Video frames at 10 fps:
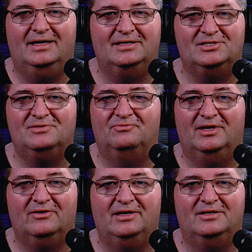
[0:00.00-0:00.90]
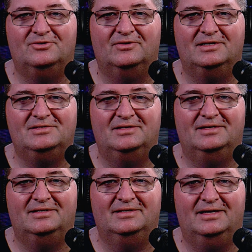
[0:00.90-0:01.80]
Just very interested
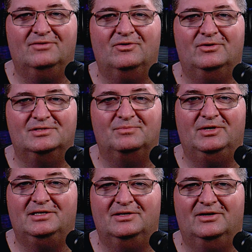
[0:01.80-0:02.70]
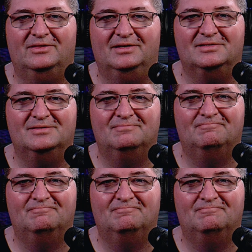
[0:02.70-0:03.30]
in everyone's opinion on this.